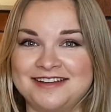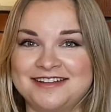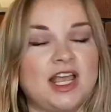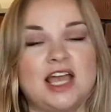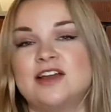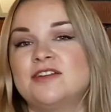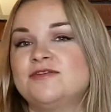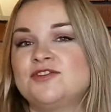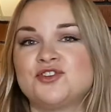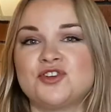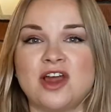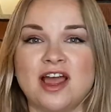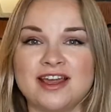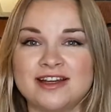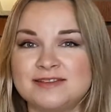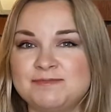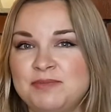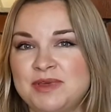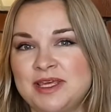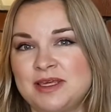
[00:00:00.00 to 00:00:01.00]
I've
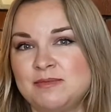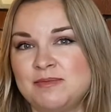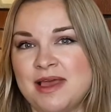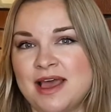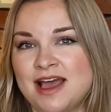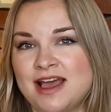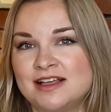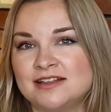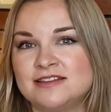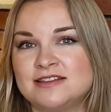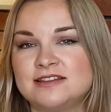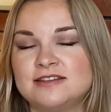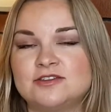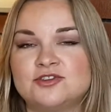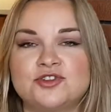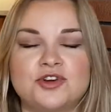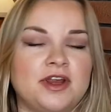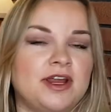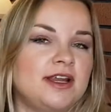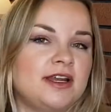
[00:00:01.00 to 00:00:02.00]
tried pee pads
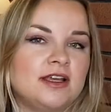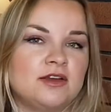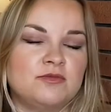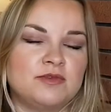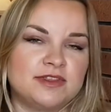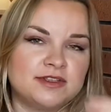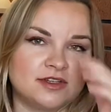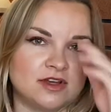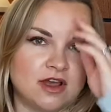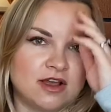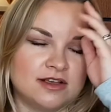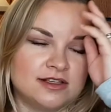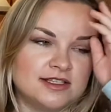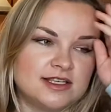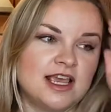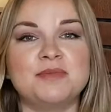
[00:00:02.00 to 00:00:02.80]
training with dogs.